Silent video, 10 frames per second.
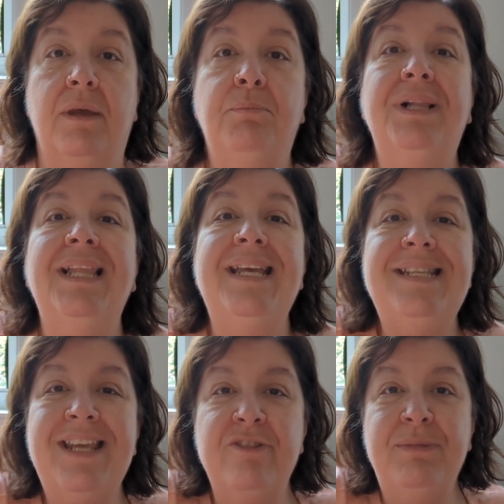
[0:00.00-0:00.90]

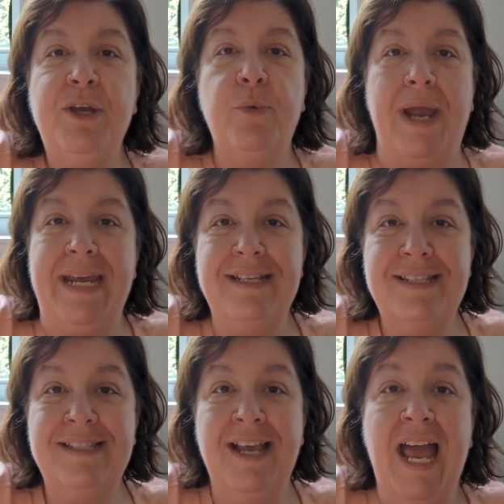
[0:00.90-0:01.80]
please give me
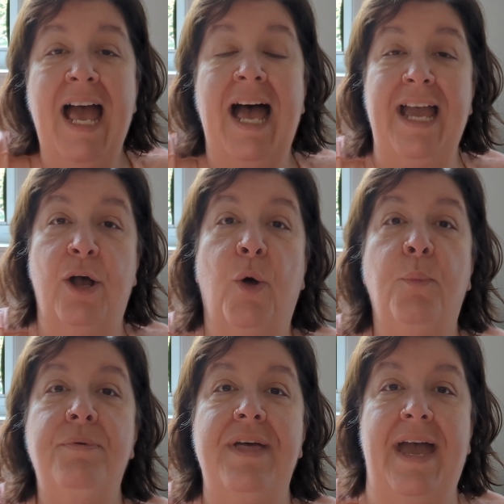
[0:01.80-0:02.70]
grace. I
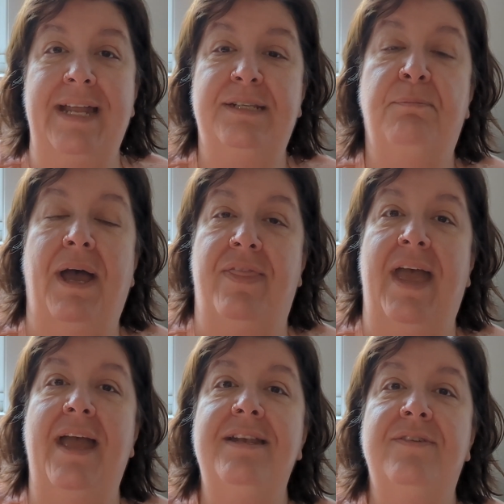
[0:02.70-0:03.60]
hope that by
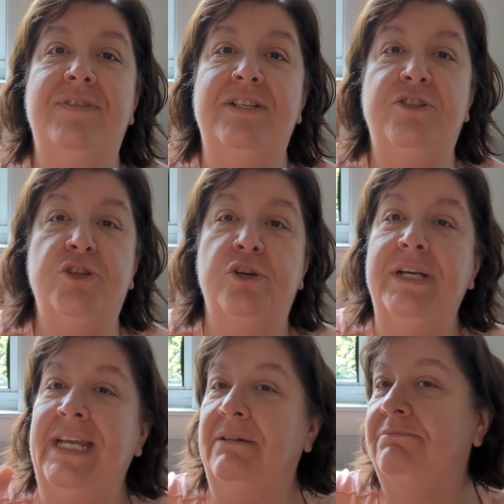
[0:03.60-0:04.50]
the end of this
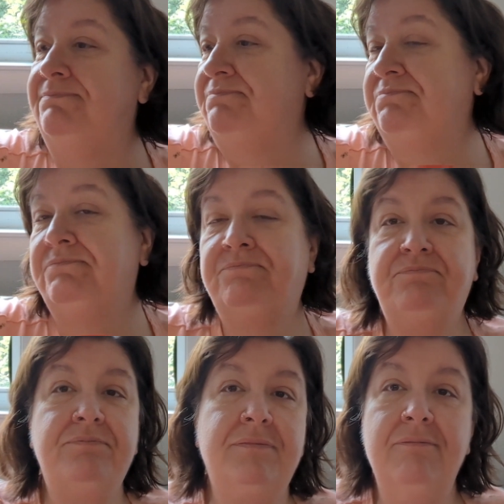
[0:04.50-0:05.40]
journey,
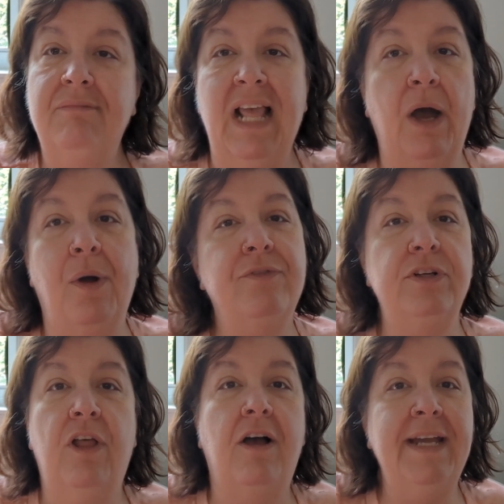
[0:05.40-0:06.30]

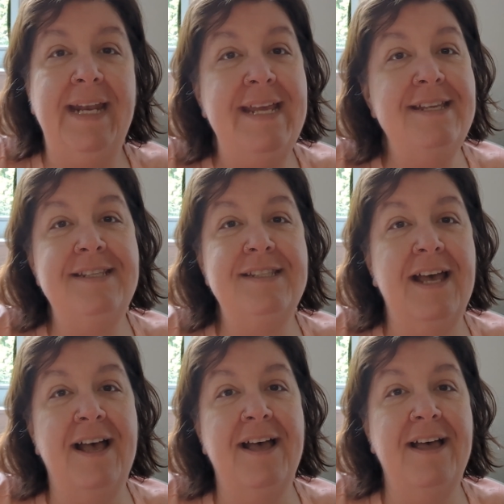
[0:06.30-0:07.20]
however long it is,
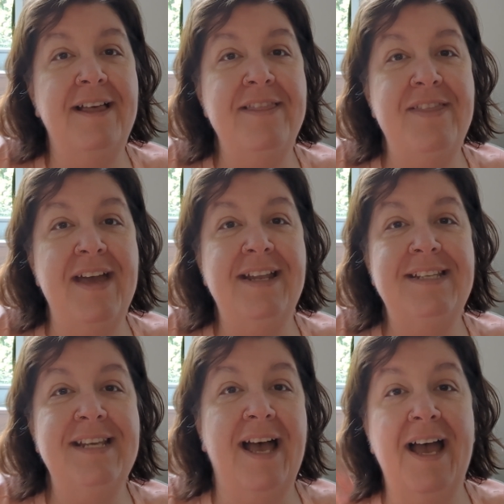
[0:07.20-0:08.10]

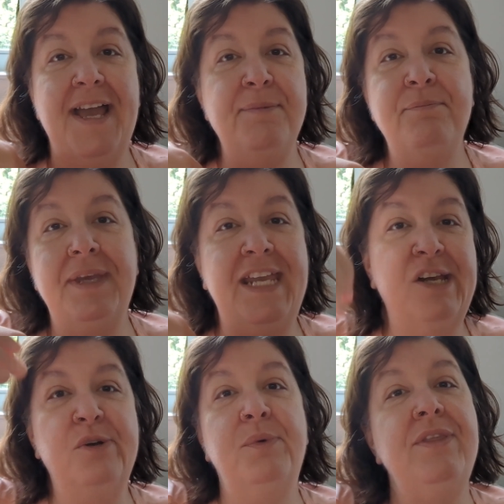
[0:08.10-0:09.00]
that I'm
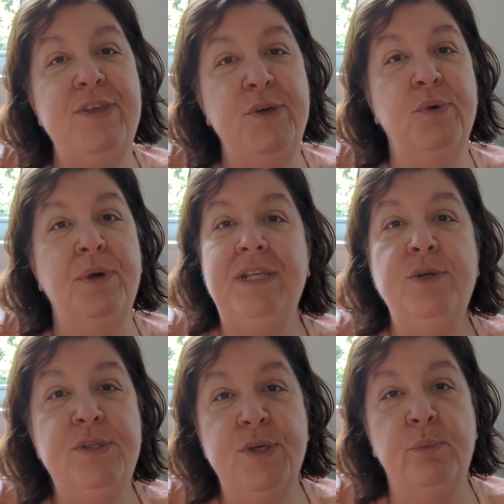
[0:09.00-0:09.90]
here with you in
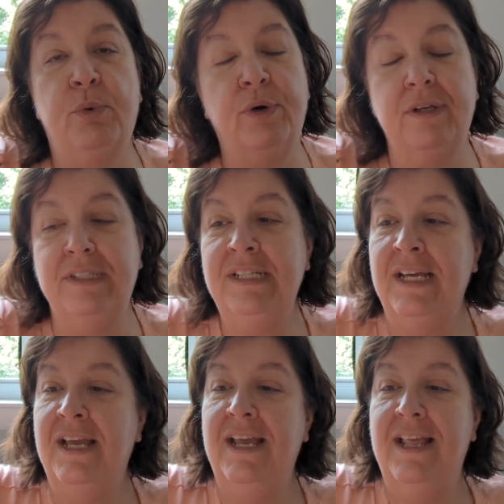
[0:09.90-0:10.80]
YouTube world,
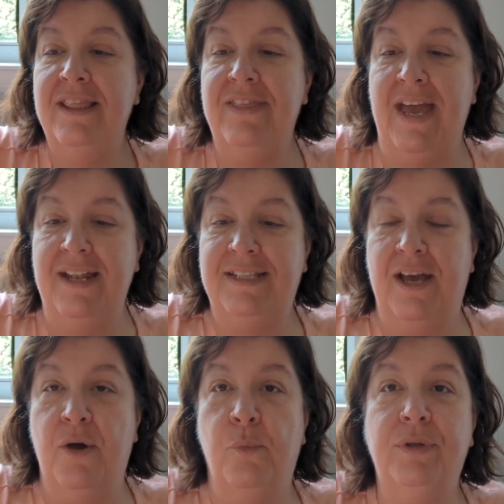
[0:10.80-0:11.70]
that
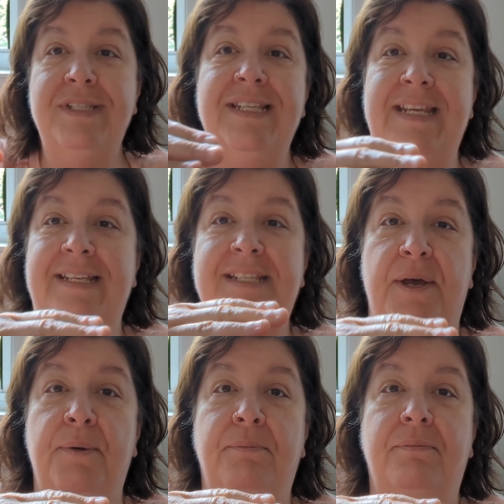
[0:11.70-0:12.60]
we'll see
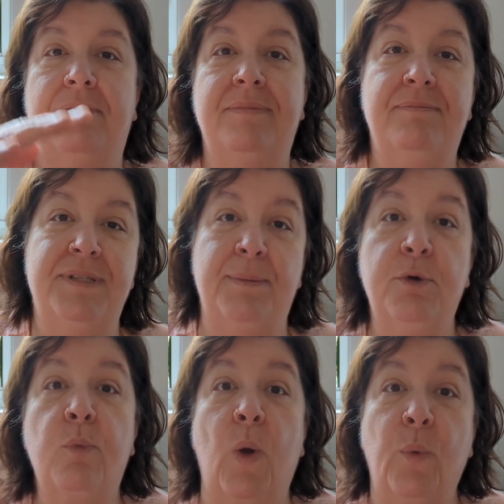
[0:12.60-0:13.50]
some
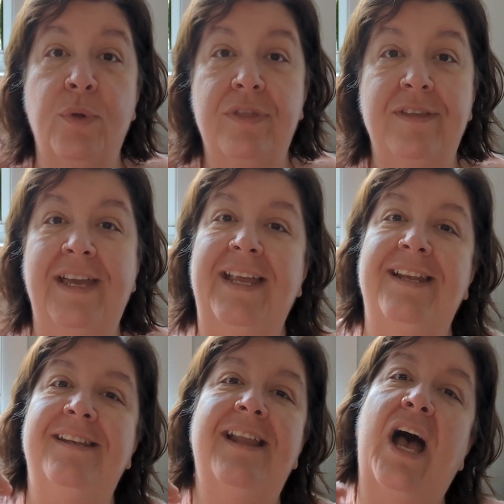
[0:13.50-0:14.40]
growth
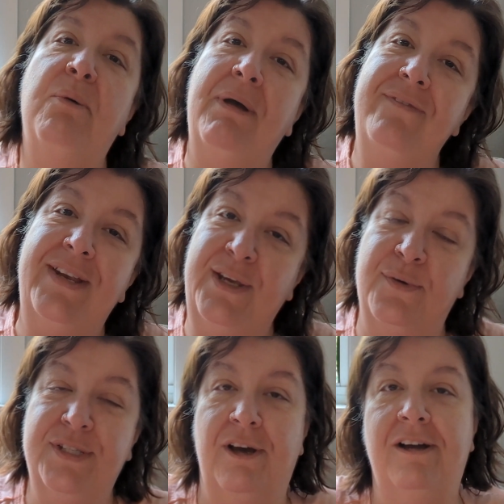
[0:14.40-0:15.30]
in how my
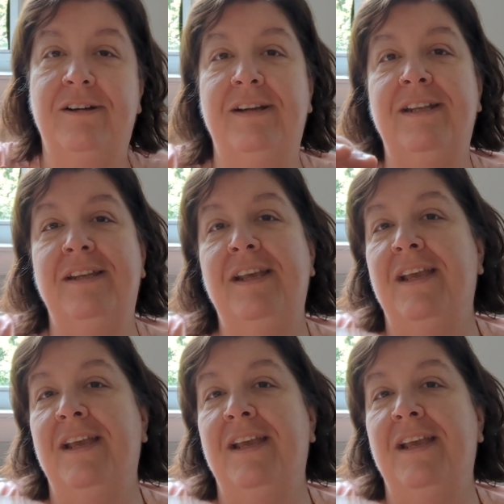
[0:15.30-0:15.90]
videos are and,